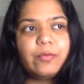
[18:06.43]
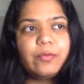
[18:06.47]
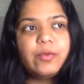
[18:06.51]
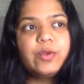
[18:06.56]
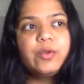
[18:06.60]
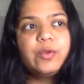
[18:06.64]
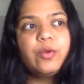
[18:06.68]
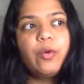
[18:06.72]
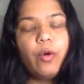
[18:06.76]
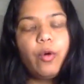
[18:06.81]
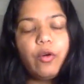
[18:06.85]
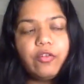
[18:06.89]

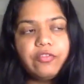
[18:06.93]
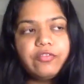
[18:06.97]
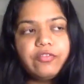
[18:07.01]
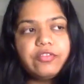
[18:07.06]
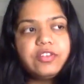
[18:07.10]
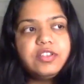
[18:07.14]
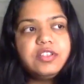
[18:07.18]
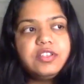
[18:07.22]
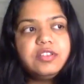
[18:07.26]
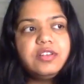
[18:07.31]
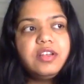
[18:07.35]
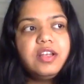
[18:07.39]
we
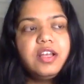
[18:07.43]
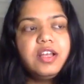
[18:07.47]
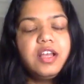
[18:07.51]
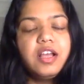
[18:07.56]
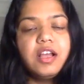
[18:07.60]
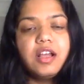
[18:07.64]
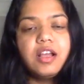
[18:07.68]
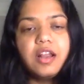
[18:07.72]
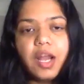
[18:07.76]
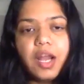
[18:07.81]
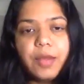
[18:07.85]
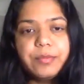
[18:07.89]
often
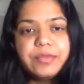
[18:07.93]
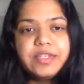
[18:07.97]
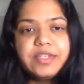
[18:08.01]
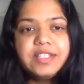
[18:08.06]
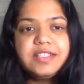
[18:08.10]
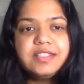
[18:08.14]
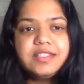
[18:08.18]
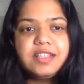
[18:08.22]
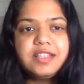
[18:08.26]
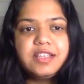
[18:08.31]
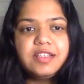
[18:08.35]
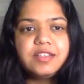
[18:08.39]
club
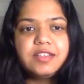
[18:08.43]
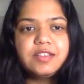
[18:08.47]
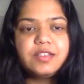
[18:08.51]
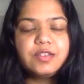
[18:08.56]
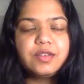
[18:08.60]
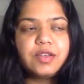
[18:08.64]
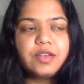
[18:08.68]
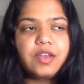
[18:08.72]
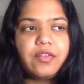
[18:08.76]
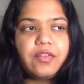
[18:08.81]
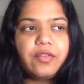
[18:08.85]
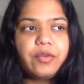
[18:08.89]
these things
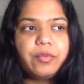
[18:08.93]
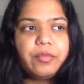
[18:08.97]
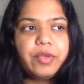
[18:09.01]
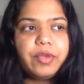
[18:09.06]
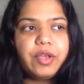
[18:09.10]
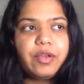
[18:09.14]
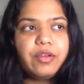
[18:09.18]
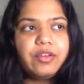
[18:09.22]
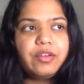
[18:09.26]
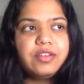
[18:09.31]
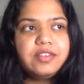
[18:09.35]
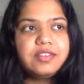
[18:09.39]
together
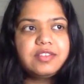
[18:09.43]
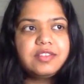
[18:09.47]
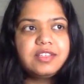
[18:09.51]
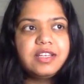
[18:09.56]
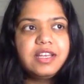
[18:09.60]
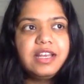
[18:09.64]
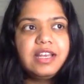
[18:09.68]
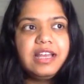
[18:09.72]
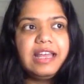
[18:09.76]
because